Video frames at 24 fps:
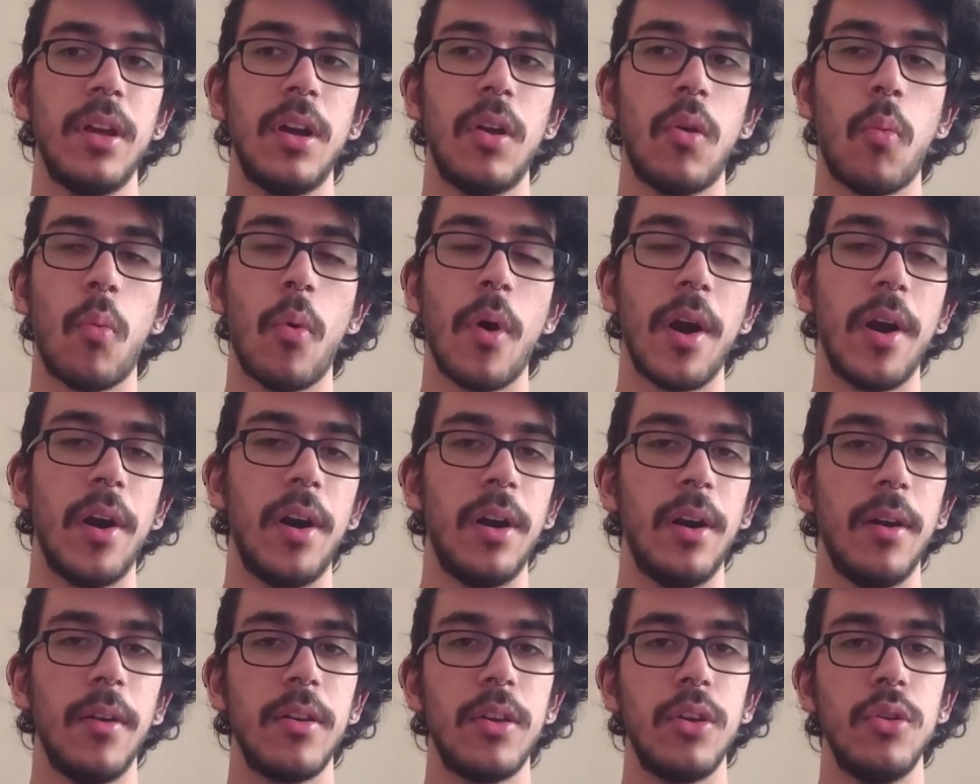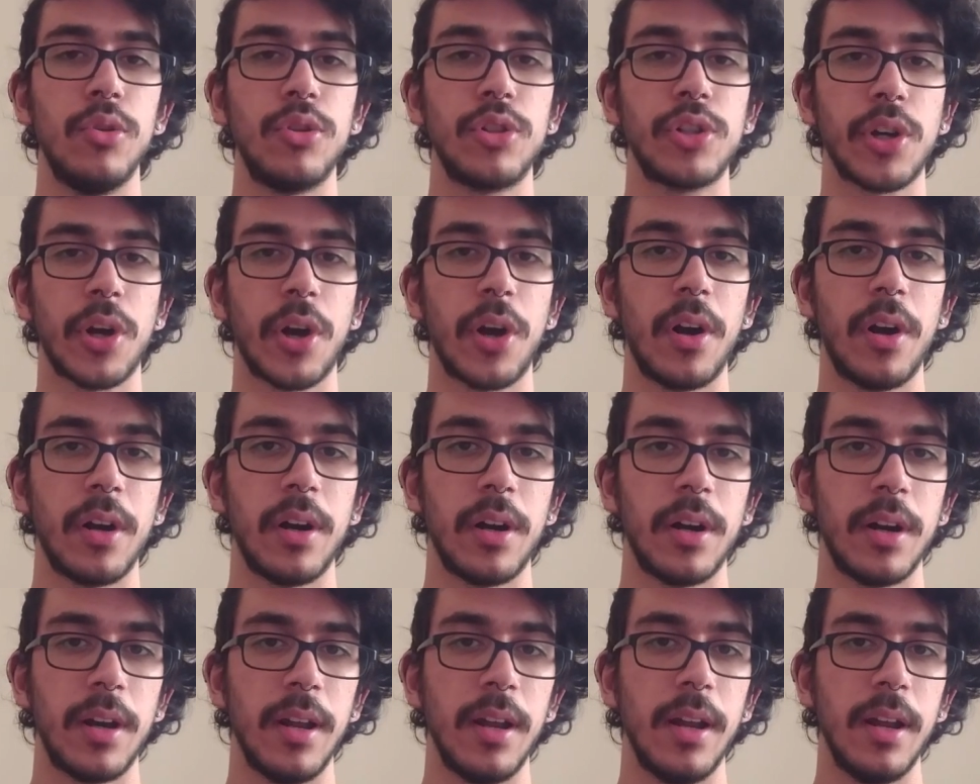where you
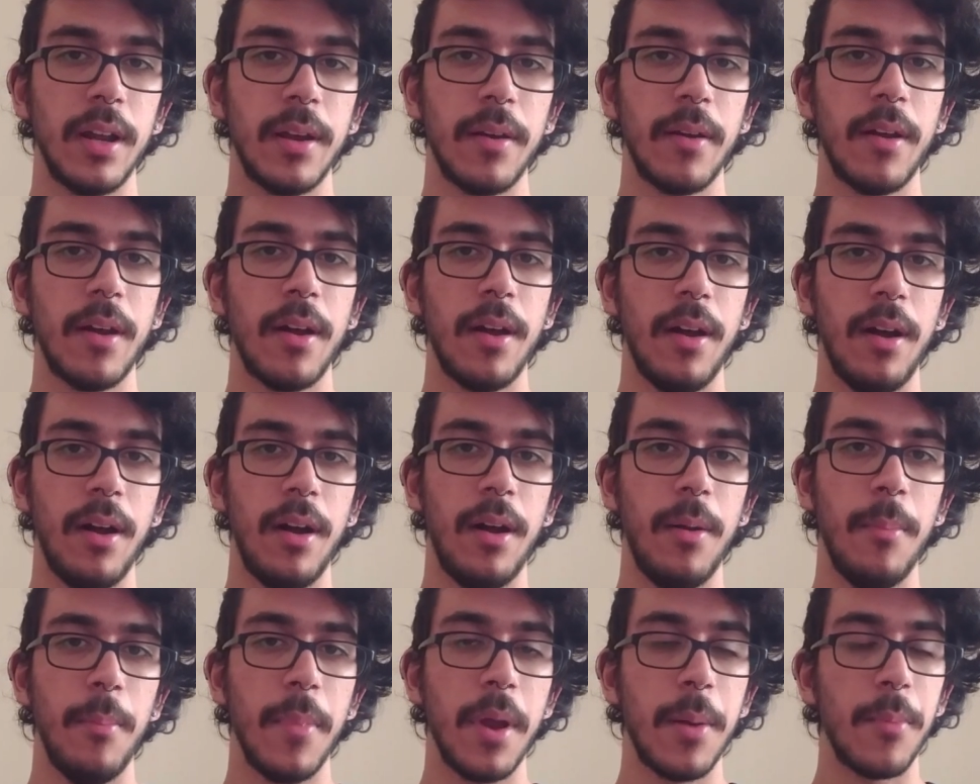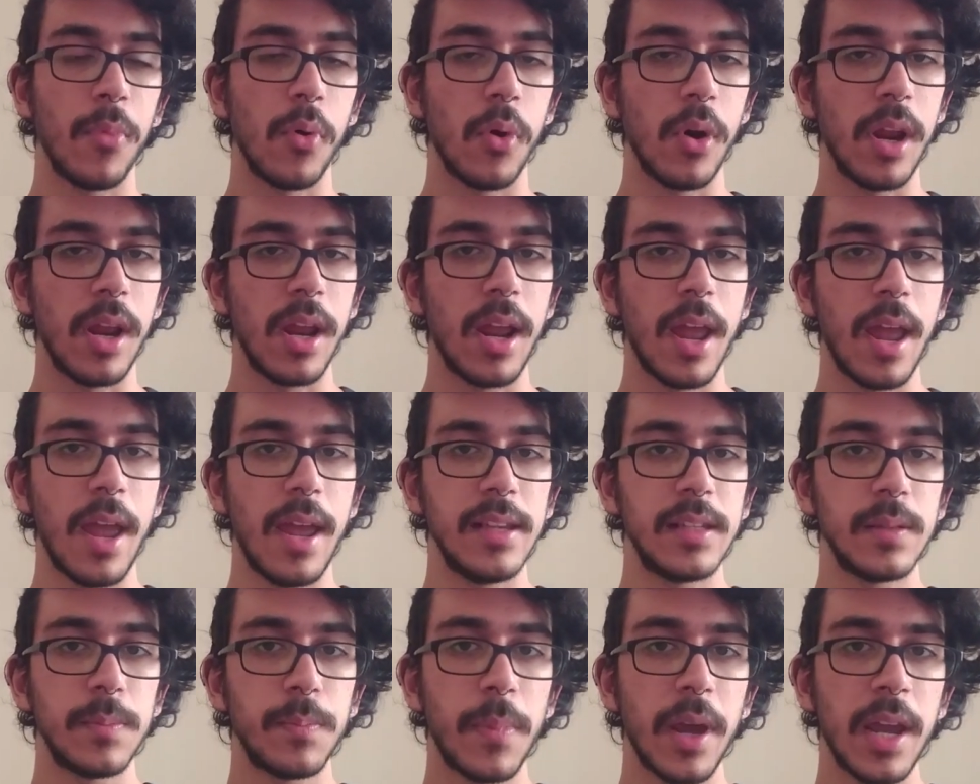share the memory
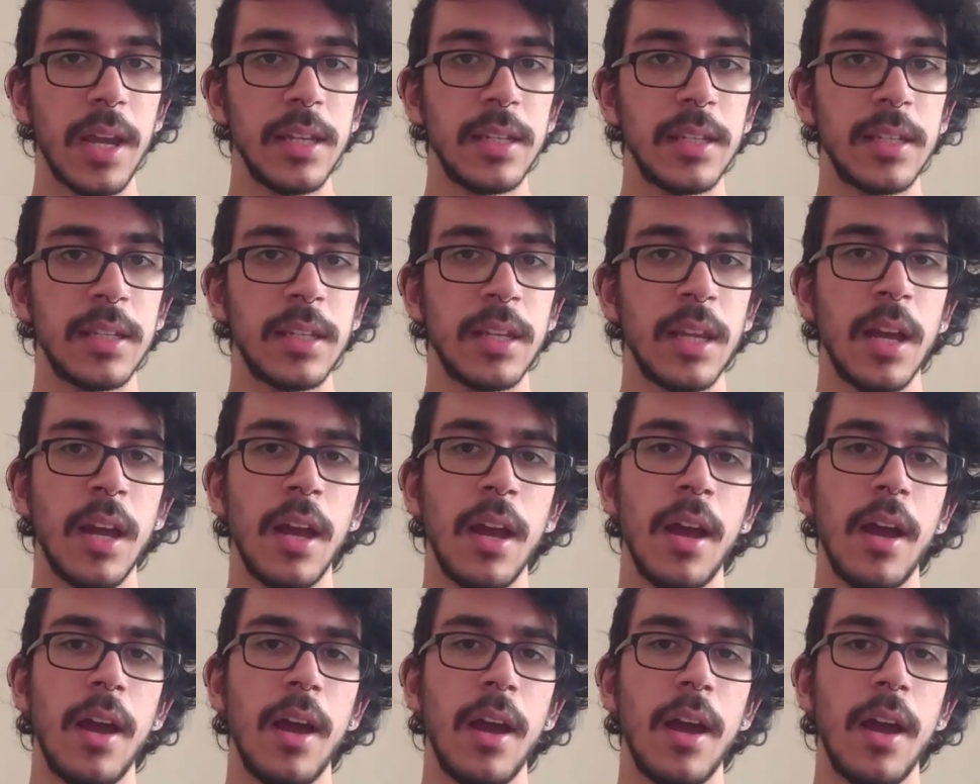space,